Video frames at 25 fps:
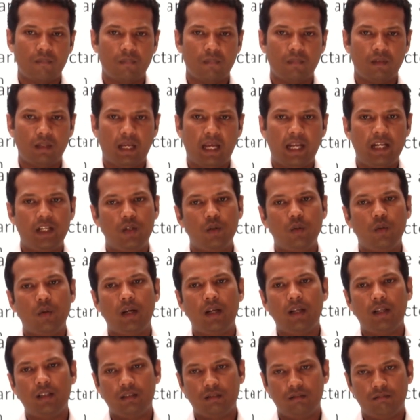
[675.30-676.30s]
and do
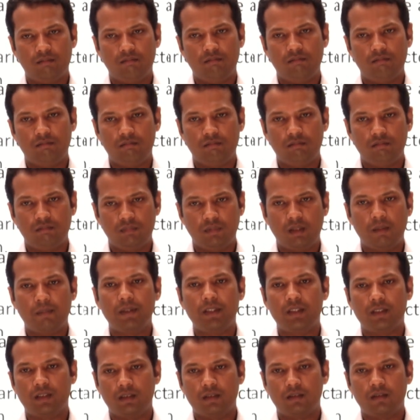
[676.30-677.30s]
the
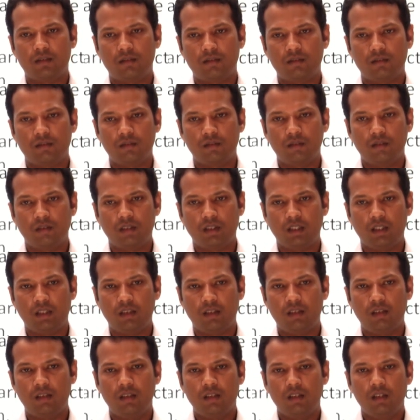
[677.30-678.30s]
business. Okay,
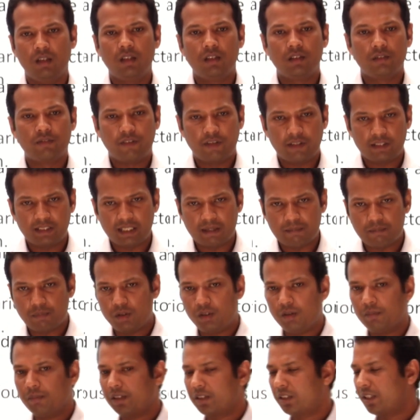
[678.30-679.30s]
for example,
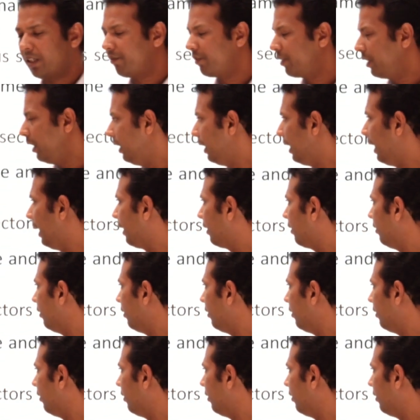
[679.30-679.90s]
you must have seen like